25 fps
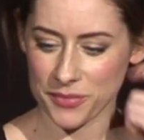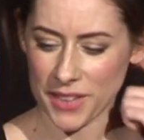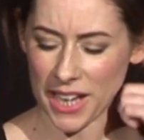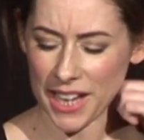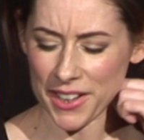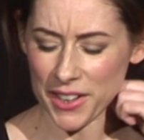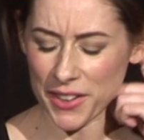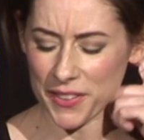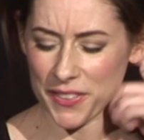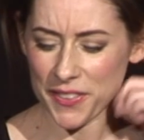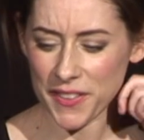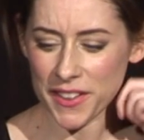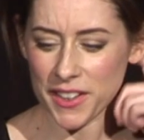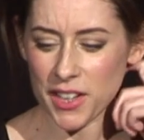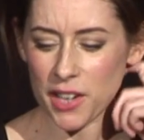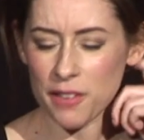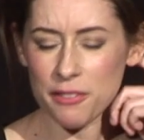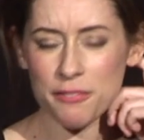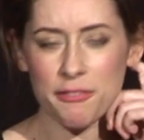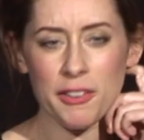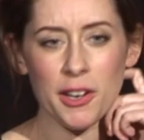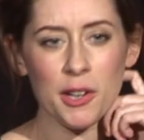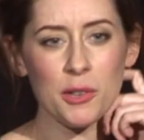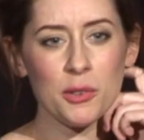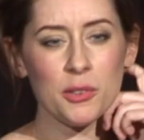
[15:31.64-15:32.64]
And I think I
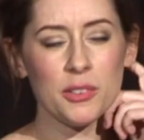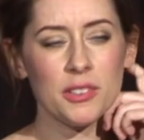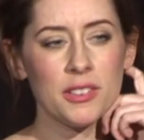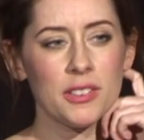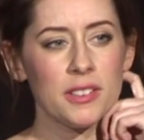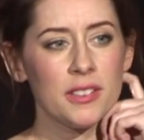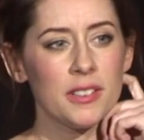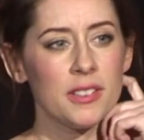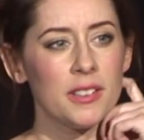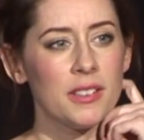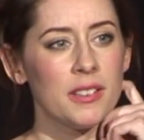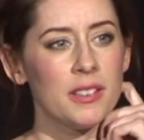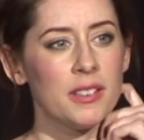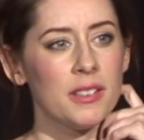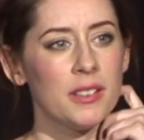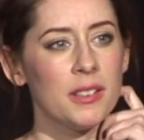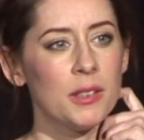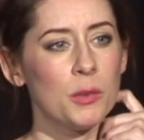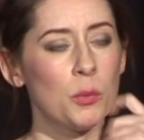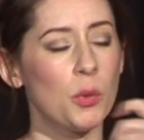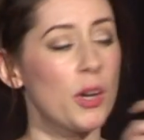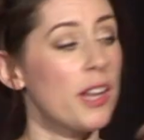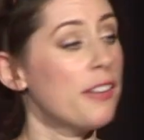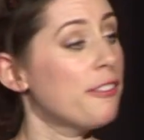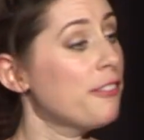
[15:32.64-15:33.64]
felt
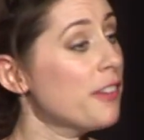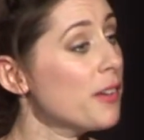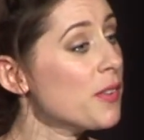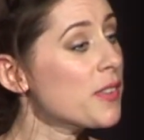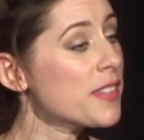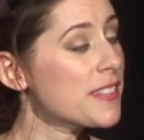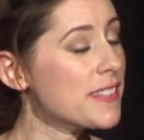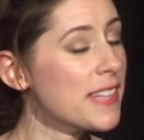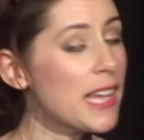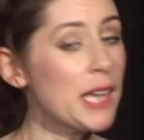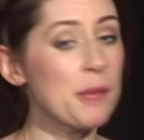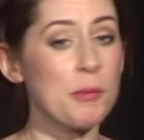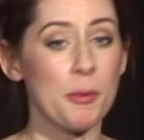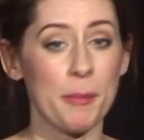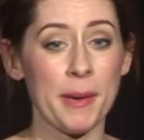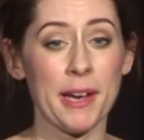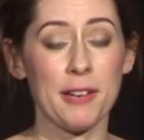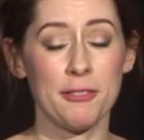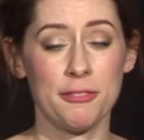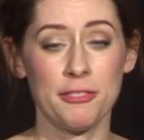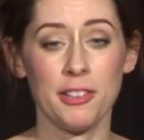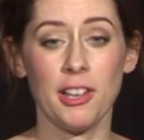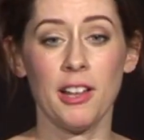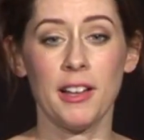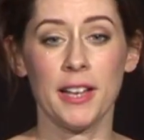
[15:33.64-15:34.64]
the same
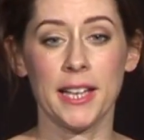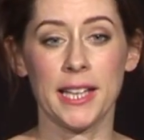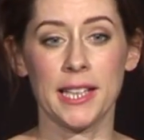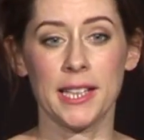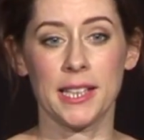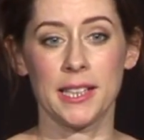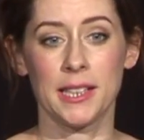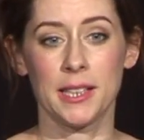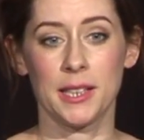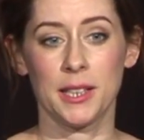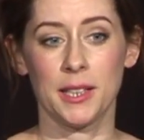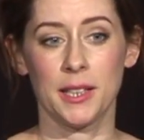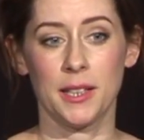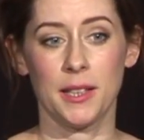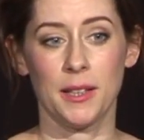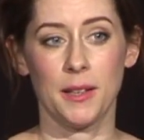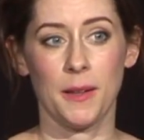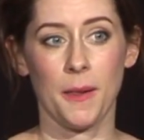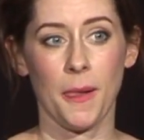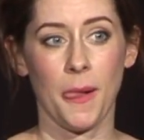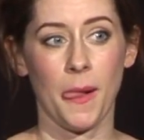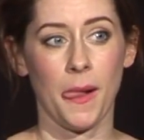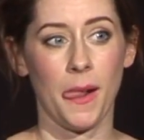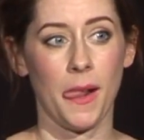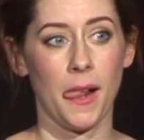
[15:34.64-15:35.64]
about flying.
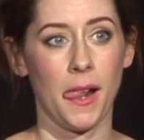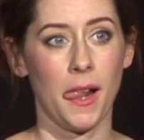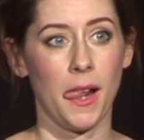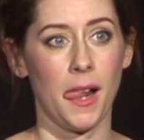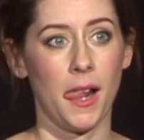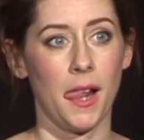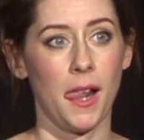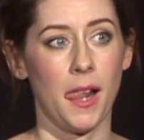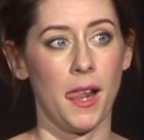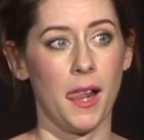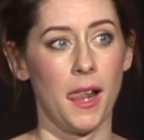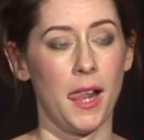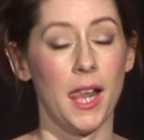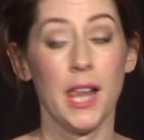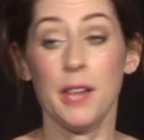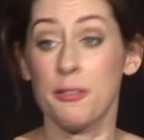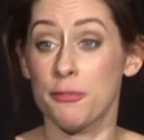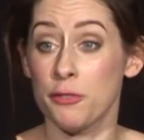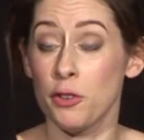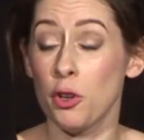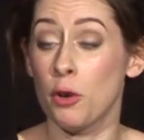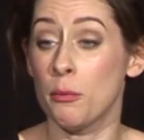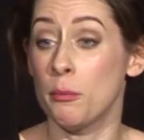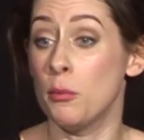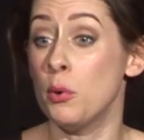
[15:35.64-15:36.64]

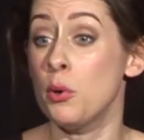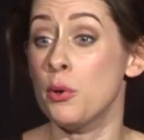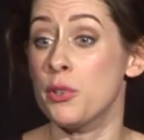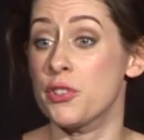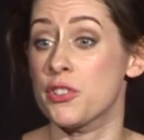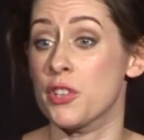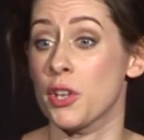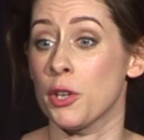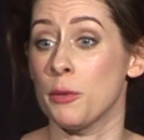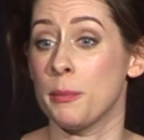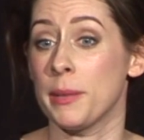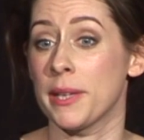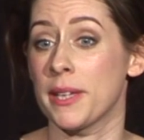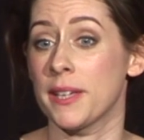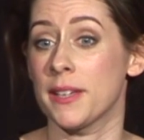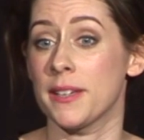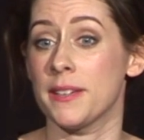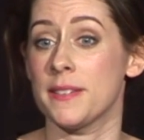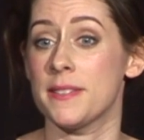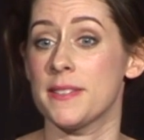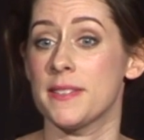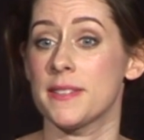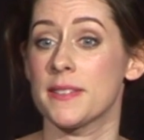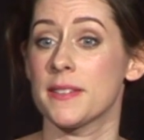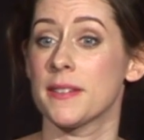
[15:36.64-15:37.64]
If not more so,
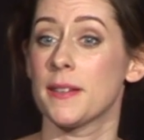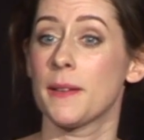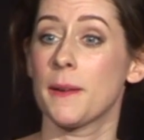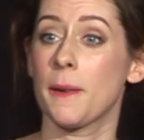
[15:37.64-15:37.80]
because